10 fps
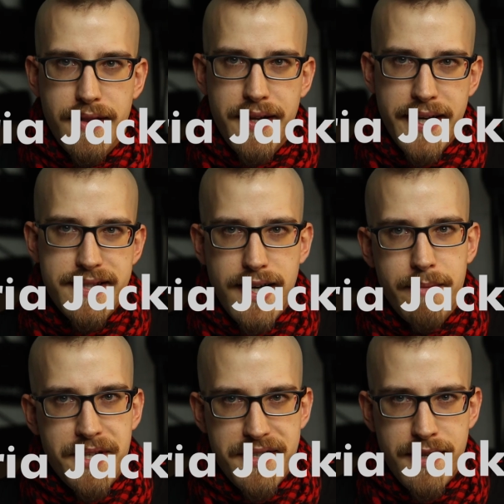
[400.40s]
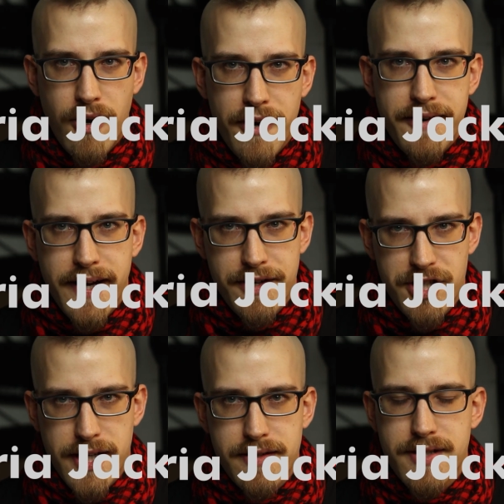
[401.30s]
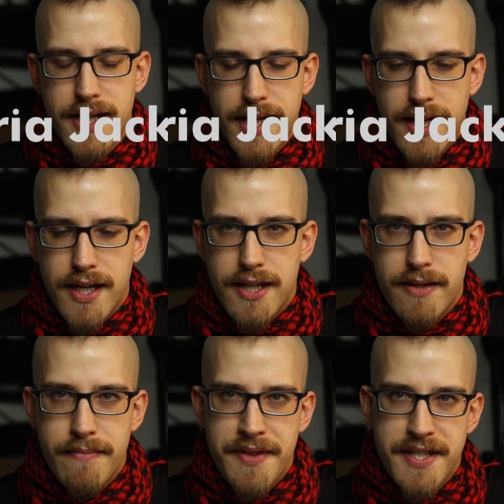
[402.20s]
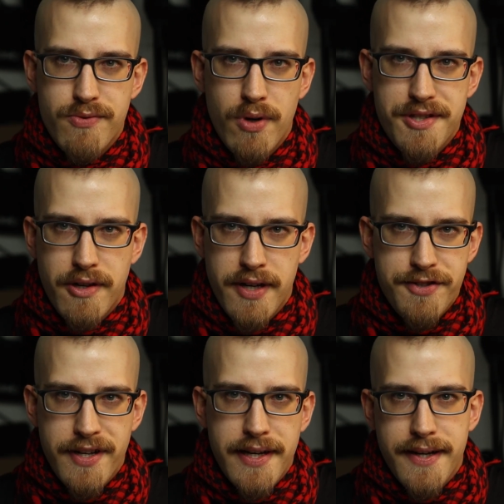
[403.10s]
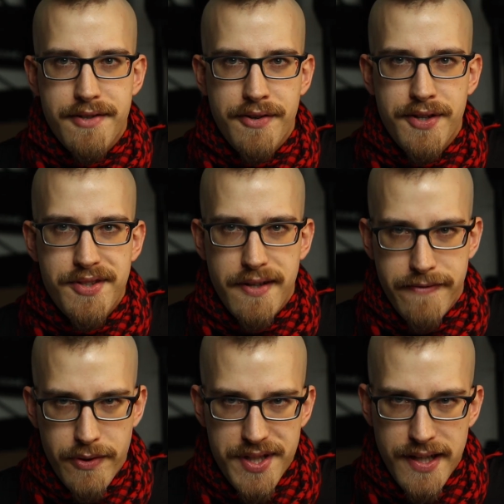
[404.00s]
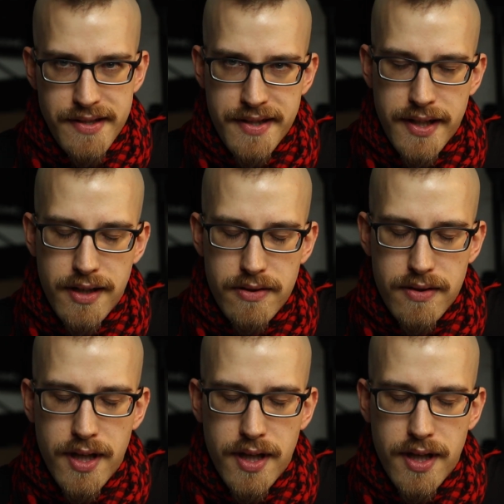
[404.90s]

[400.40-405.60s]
The next garment is the Eurria jacket. This was originally introduced a few seasons ago